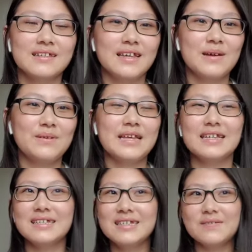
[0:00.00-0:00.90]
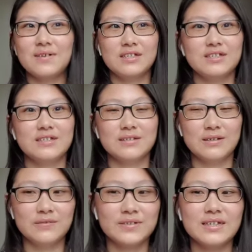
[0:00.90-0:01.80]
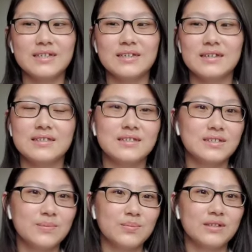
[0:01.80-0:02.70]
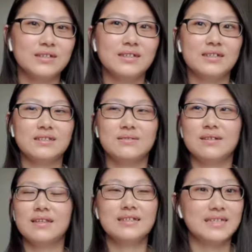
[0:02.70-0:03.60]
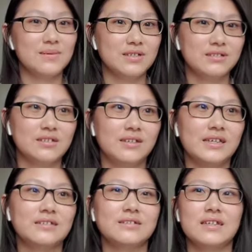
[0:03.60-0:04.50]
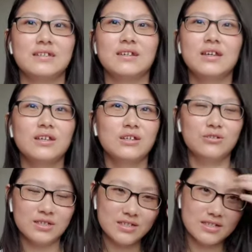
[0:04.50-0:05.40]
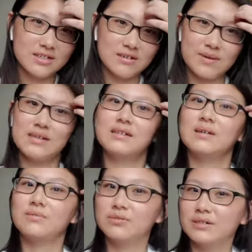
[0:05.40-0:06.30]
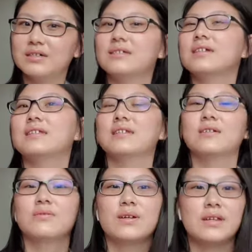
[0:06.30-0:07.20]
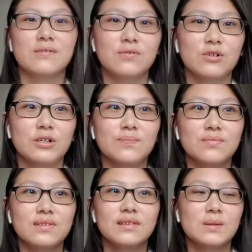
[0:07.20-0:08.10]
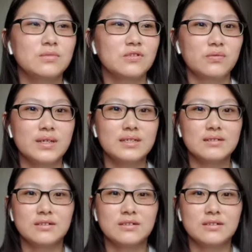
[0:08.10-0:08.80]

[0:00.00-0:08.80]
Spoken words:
I mean, I see the advantages of it. It's cheaper, it's less damaging to your nails, and you can change it up anytime you want instead of waiting for a number of weeks to